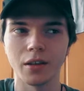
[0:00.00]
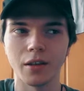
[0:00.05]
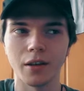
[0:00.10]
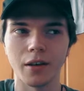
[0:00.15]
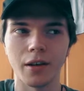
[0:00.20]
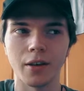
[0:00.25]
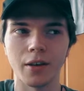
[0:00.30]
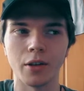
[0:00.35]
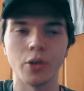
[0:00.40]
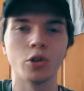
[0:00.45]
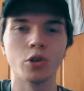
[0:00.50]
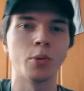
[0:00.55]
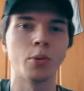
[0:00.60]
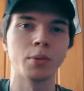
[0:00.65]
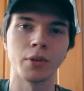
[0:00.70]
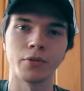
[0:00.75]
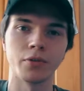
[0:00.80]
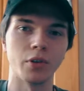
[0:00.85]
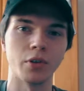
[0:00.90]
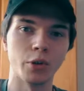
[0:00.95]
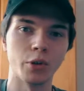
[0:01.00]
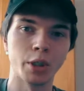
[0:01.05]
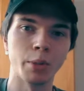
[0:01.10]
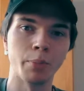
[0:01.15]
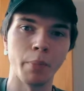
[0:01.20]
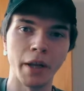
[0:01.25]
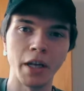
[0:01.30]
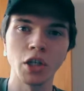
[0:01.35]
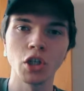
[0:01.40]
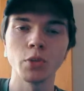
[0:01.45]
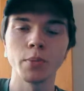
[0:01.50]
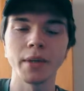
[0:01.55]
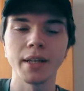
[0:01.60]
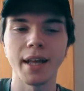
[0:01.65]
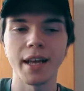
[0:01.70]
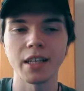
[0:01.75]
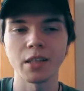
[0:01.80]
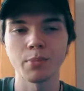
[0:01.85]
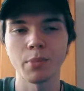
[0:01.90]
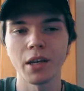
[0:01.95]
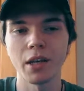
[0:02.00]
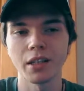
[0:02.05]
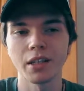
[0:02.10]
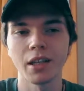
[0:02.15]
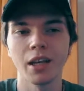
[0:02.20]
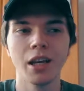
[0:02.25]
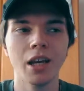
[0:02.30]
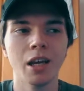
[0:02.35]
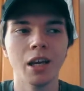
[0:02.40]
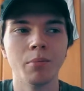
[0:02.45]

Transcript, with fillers: uh, not in terms of you know the management aspect